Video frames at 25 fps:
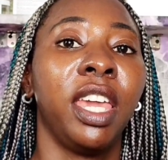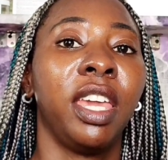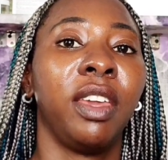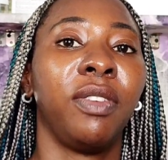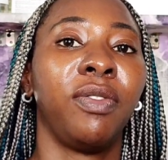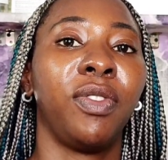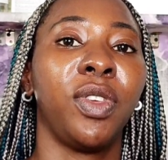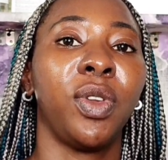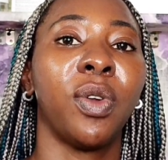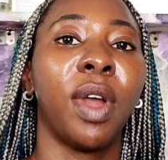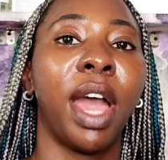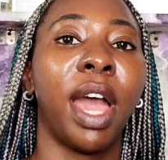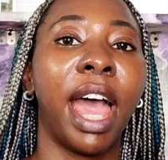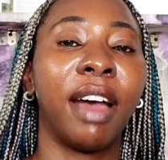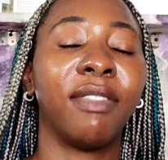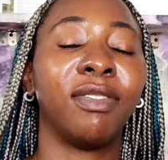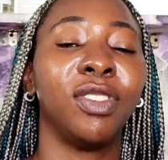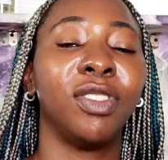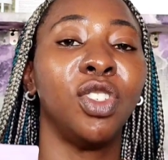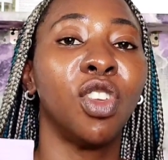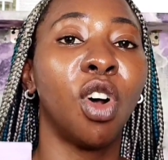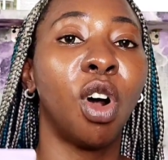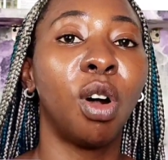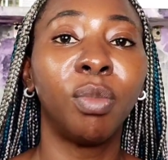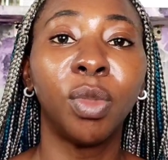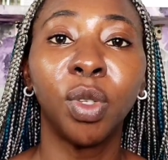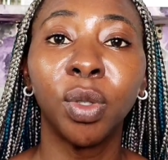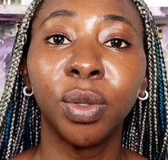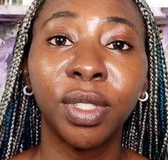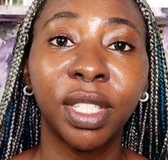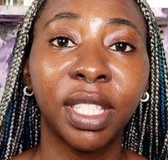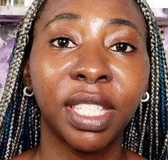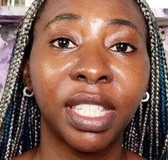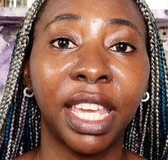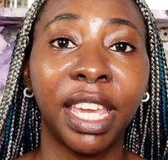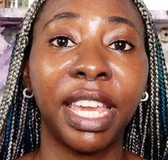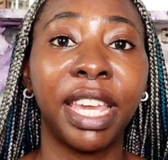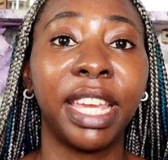if you have normal
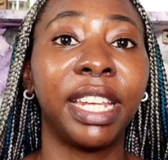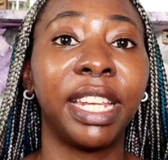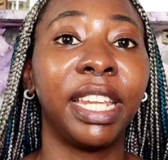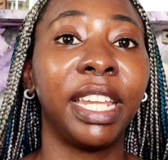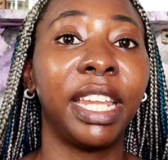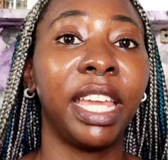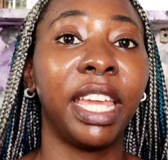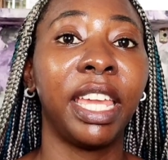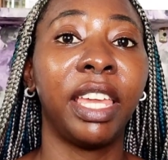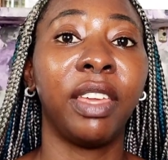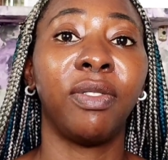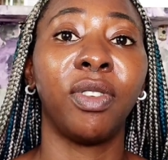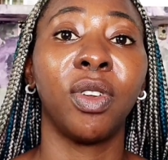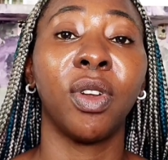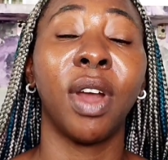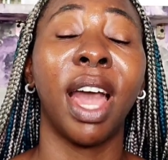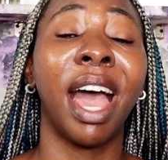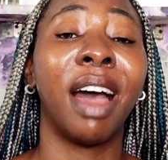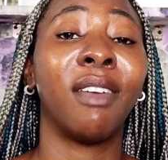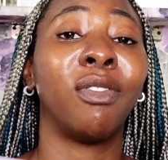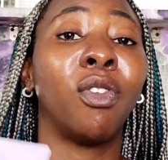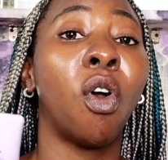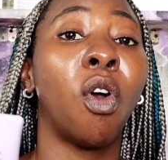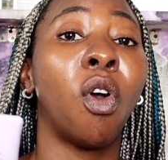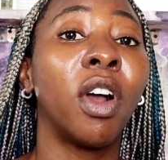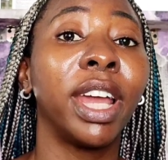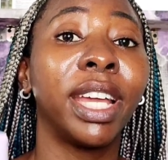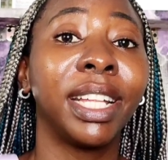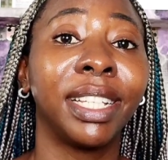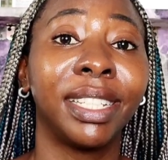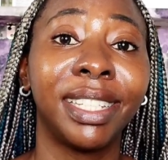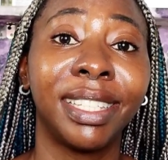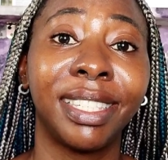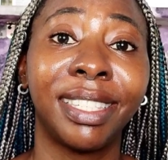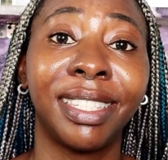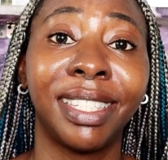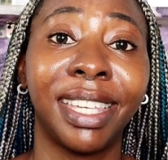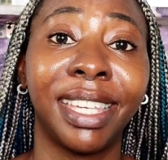skin, if you have
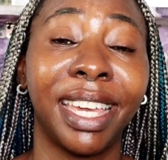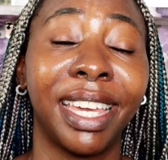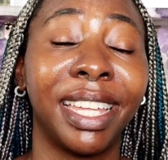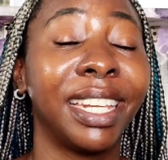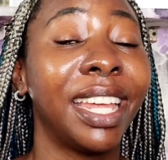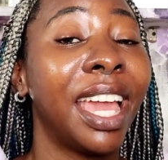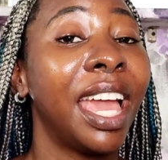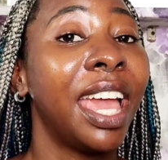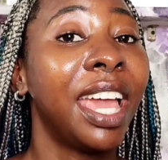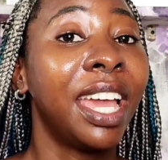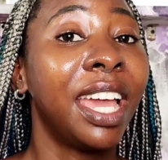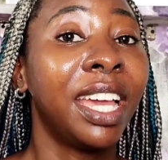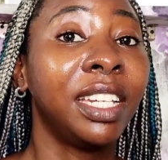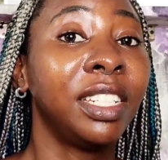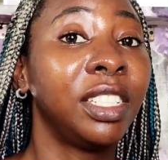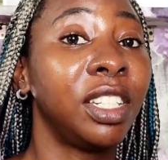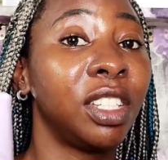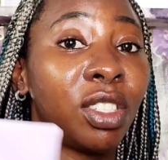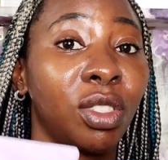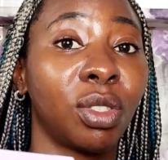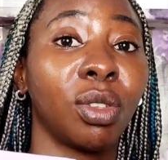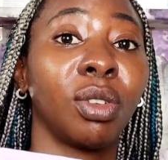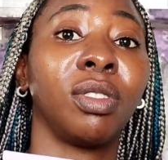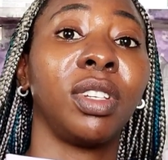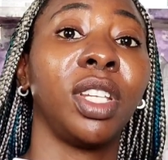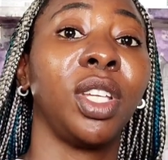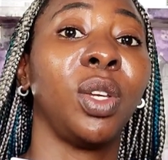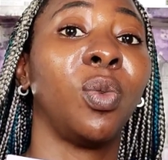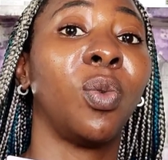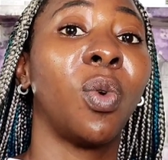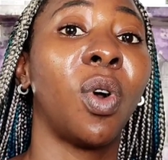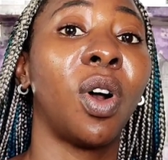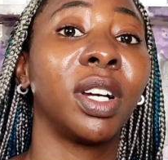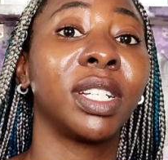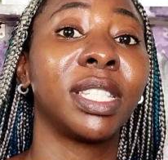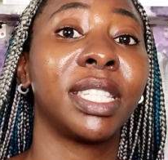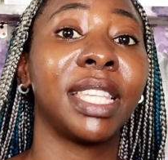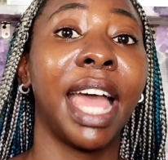oily skin, this totally
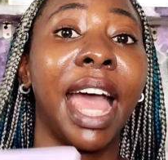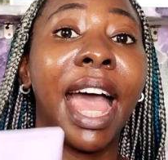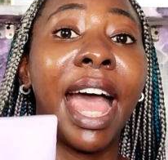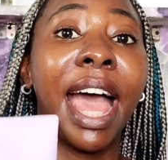works.